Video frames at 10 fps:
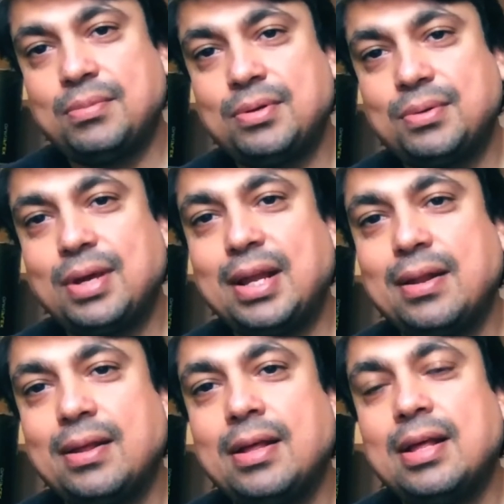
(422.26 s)
right?
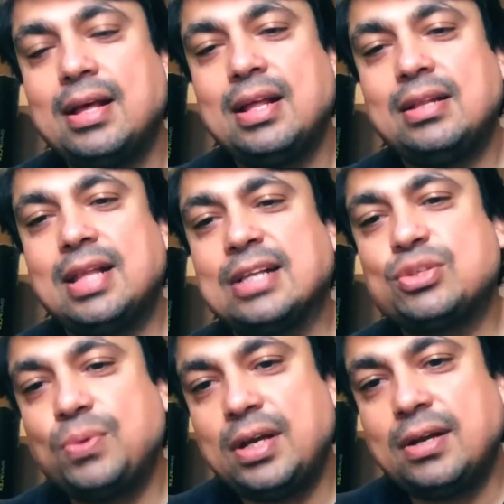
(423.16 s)
That's
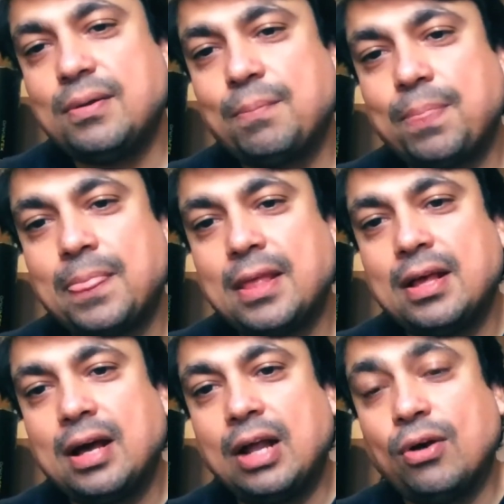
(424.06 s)
where
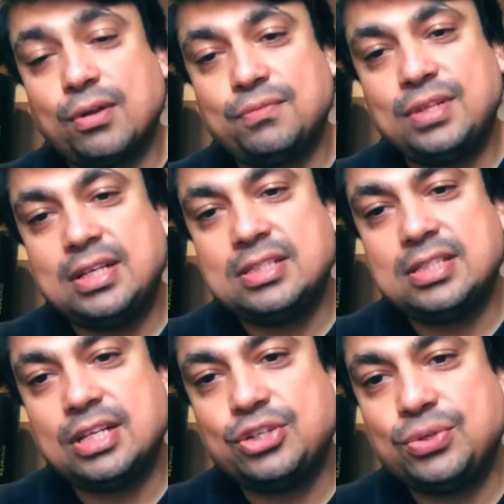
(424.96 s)
a lot of these
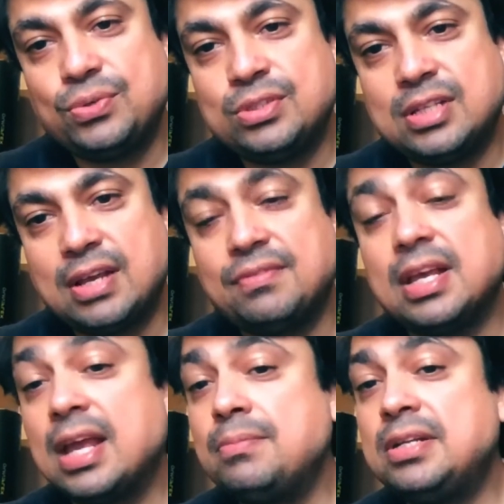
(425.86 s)
issues, if they
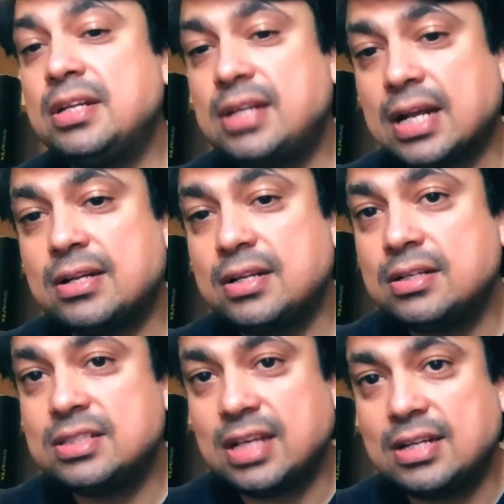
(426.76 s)
can be detected in
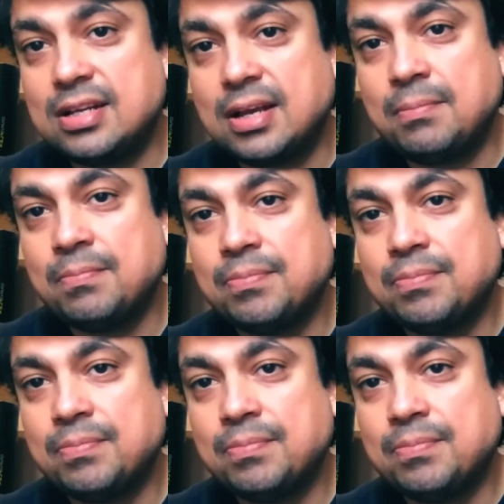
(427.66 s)
design time,